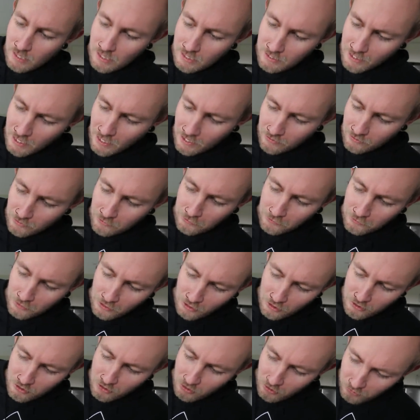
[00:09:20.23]
and get
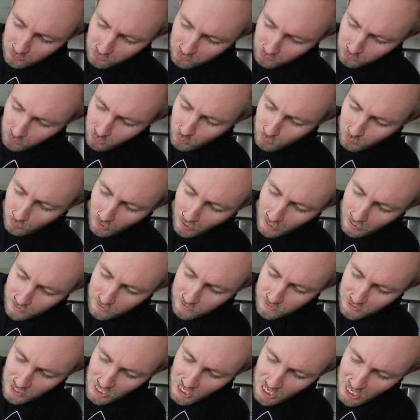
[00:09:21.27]
signature Scooter
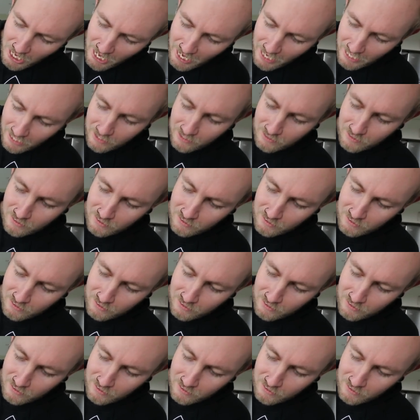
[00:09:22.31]
Brad DNA.